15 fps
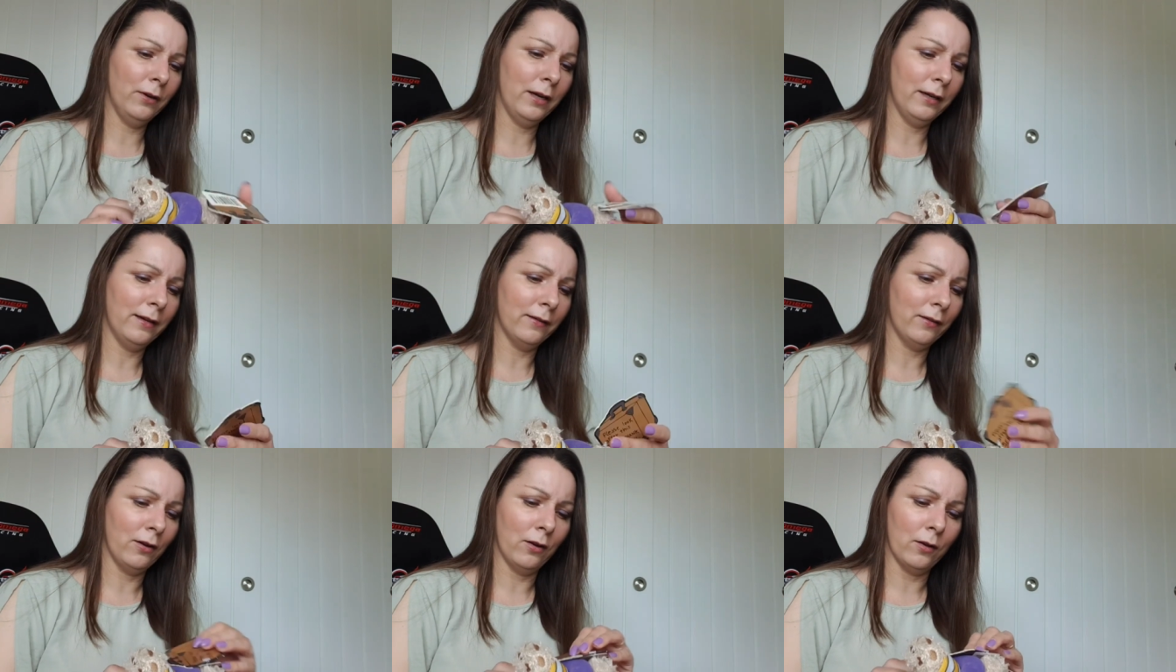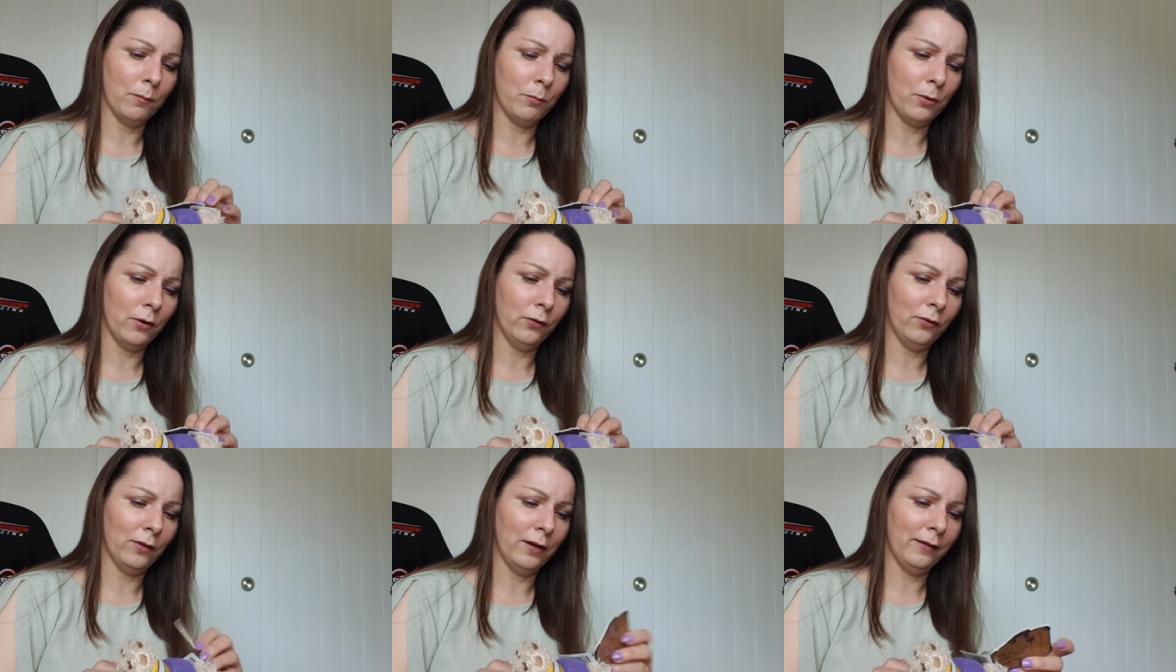for it it hasn't got the
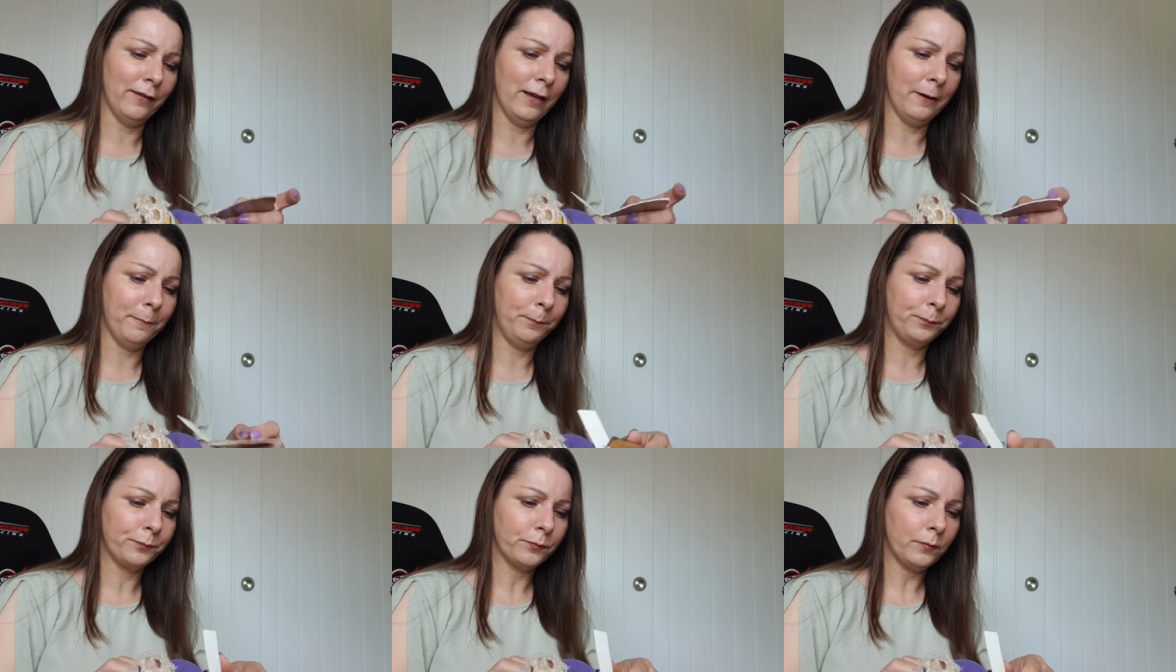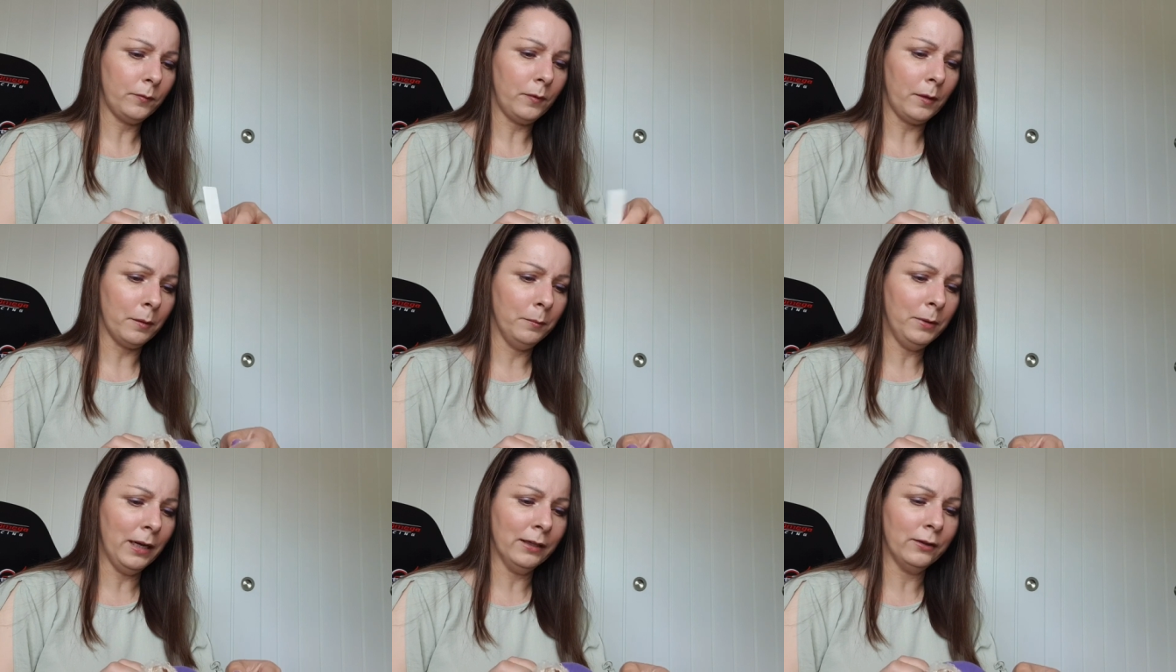price on has it
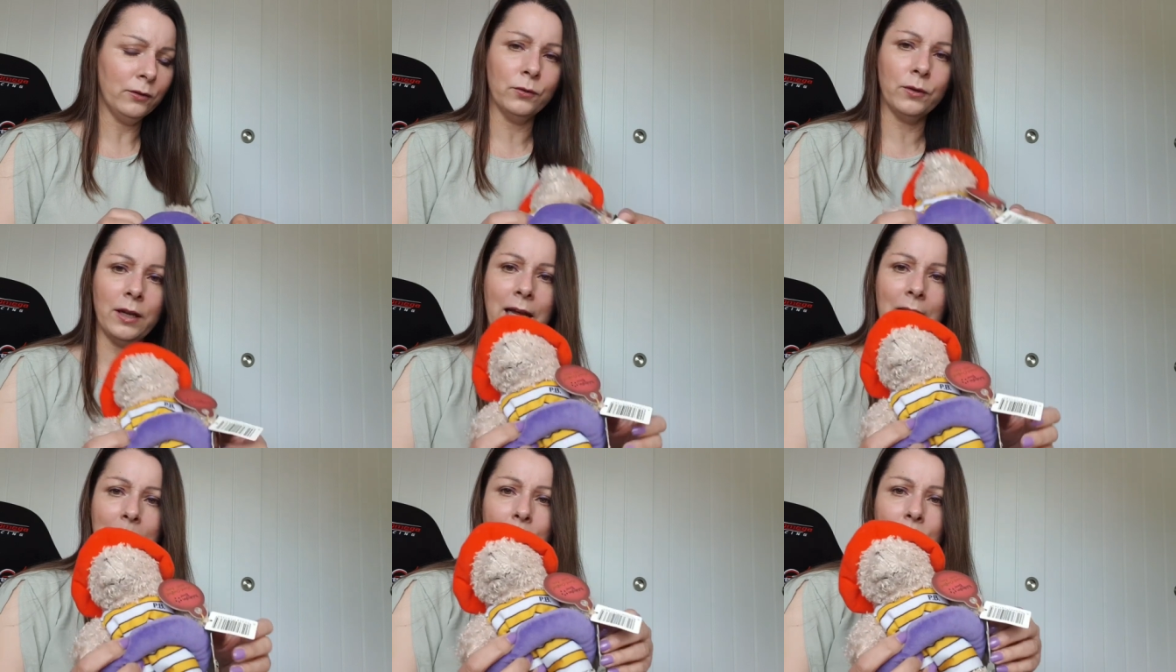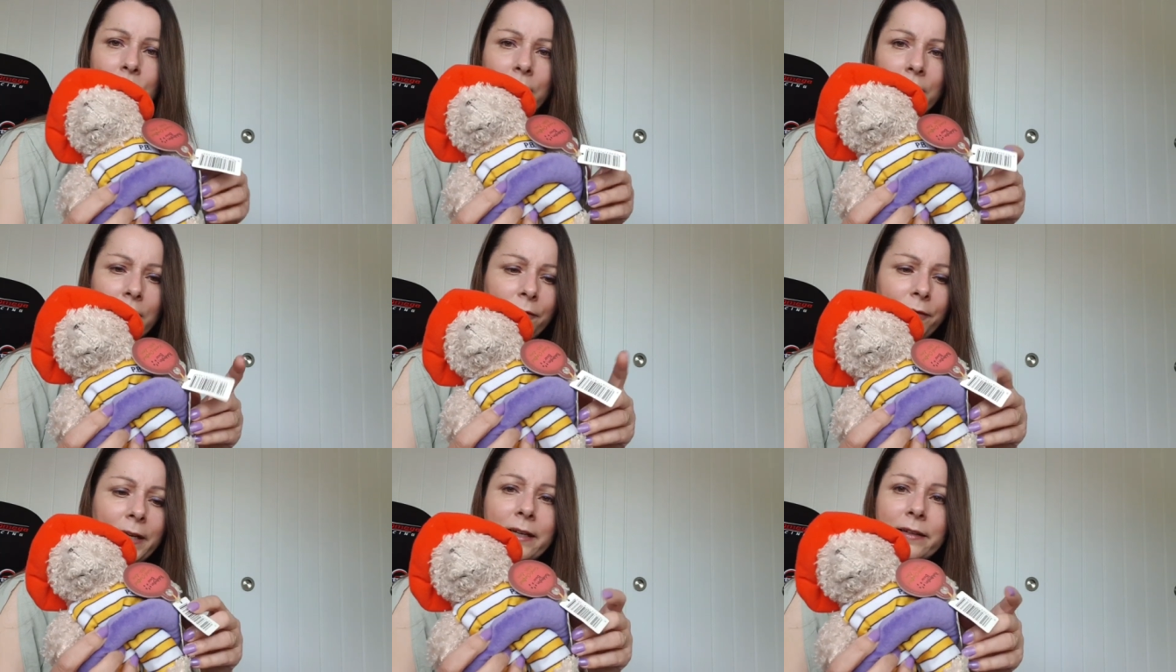but it had all the labels on
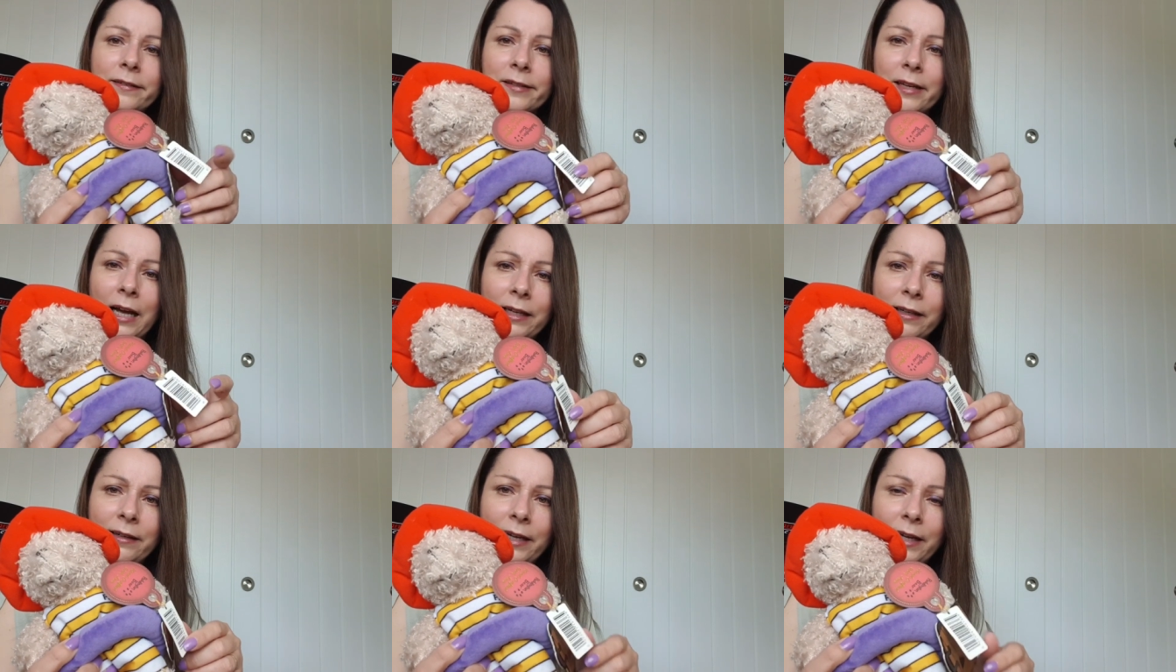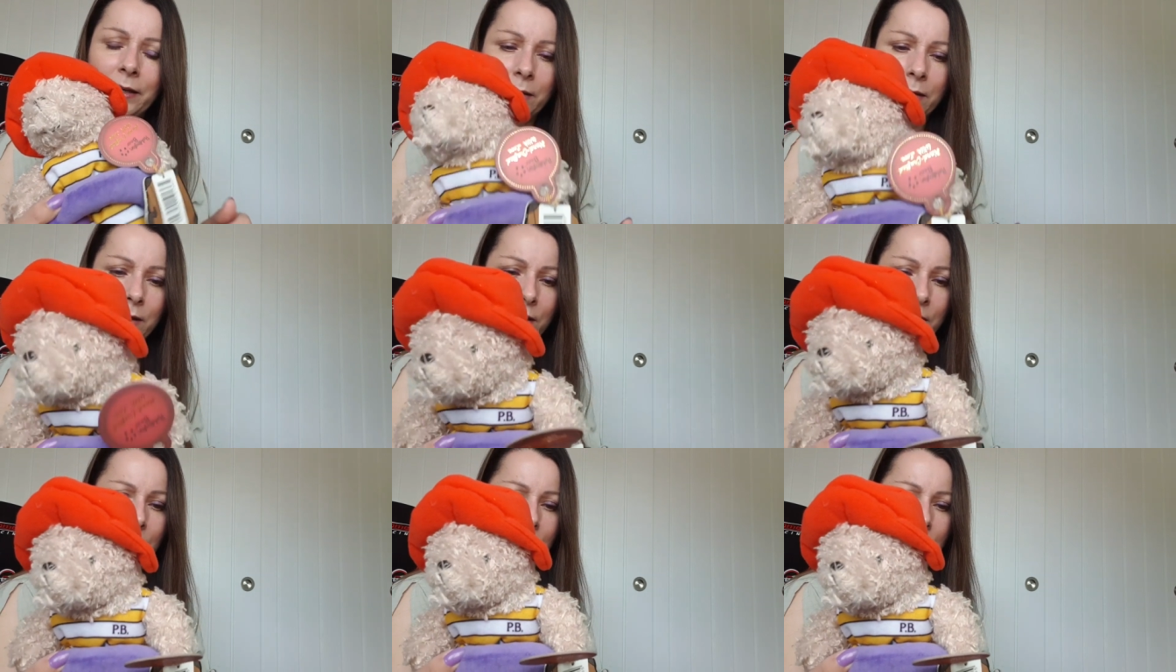I think I scanned it
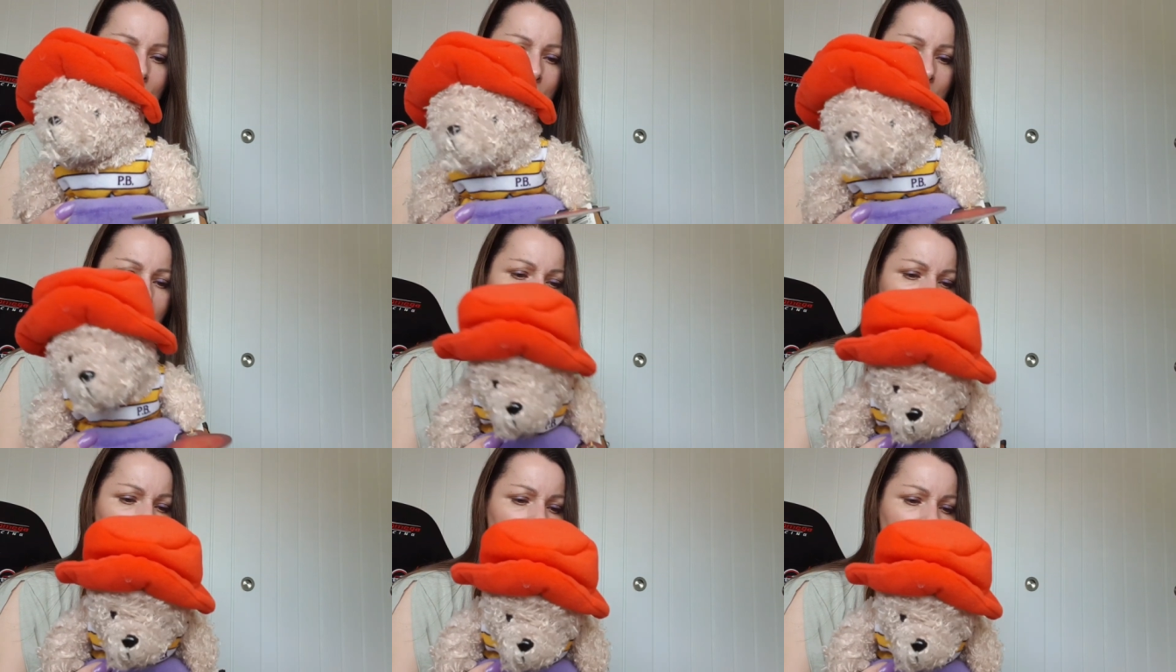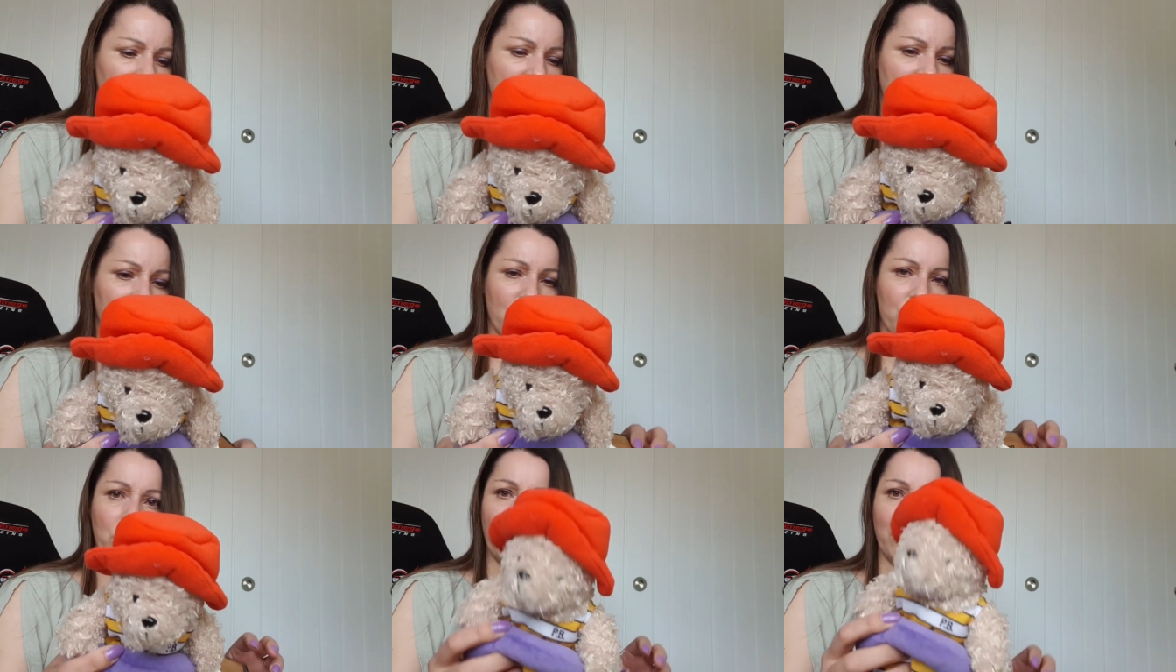and it looked like it
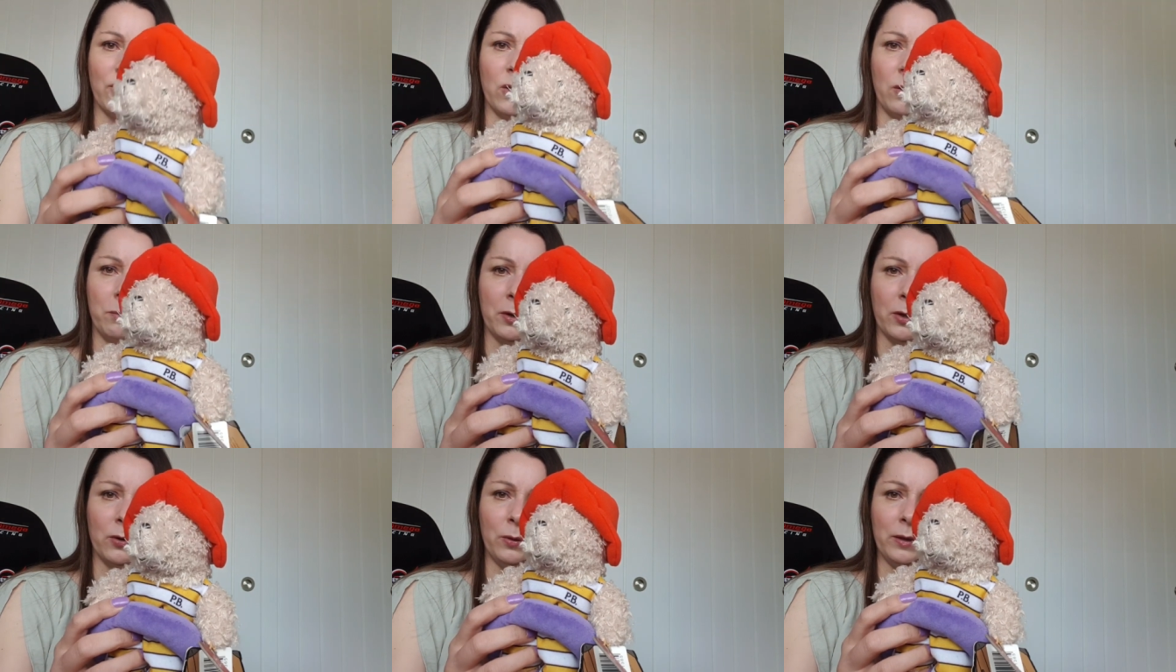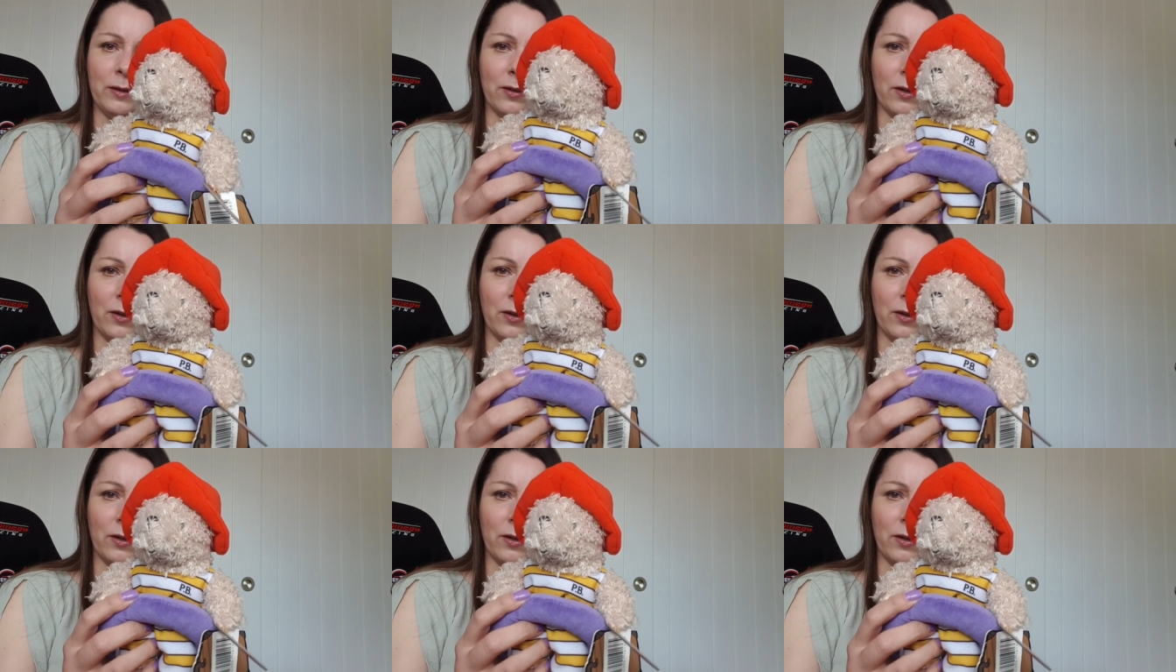was worth a couple of quid